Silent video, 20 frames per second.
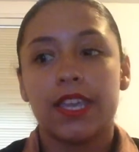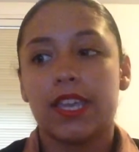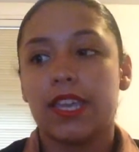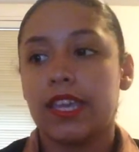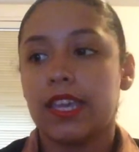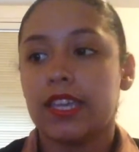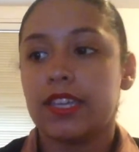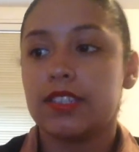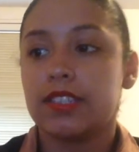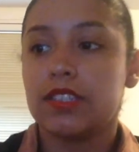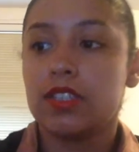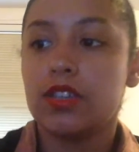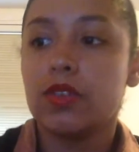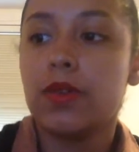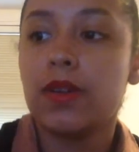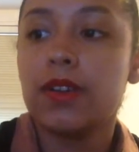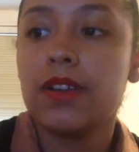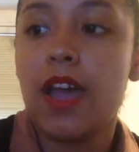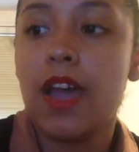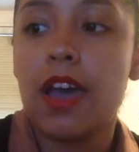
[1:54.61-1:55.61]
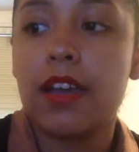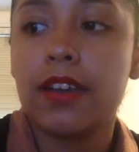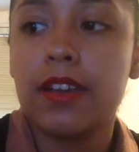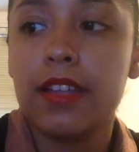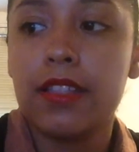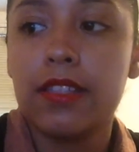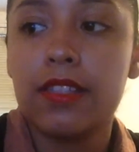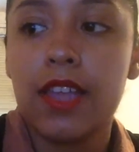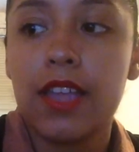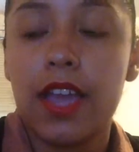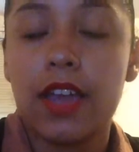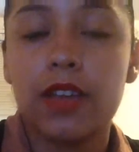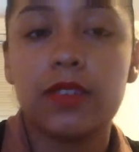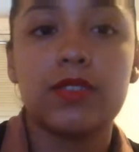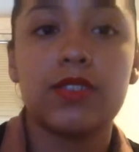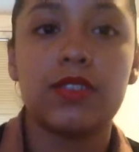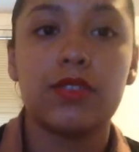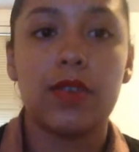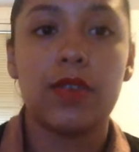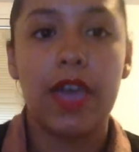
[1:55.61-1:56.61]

is you are not allowed to